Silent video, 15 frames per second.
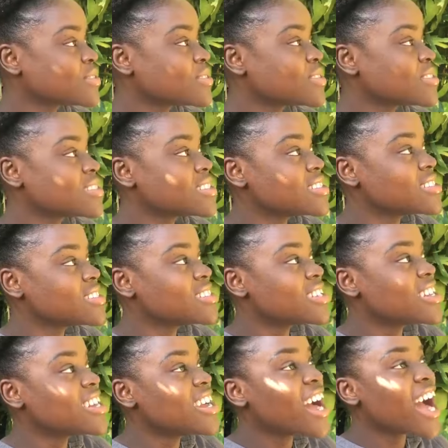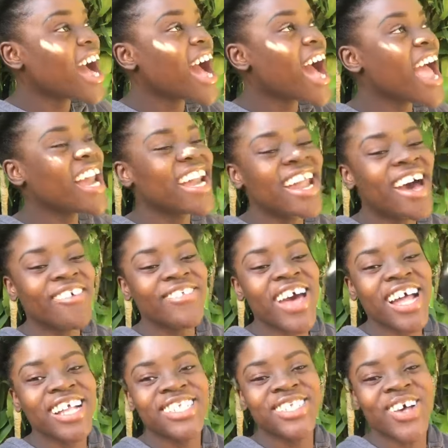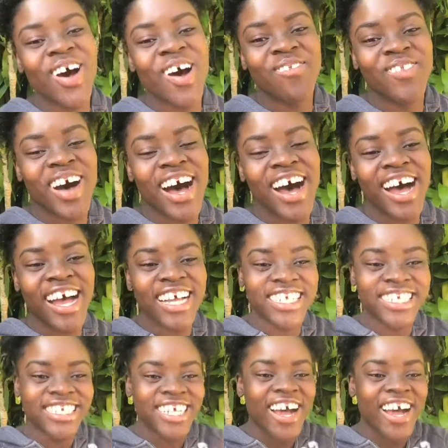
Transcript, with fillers: Come on, a I love that so much.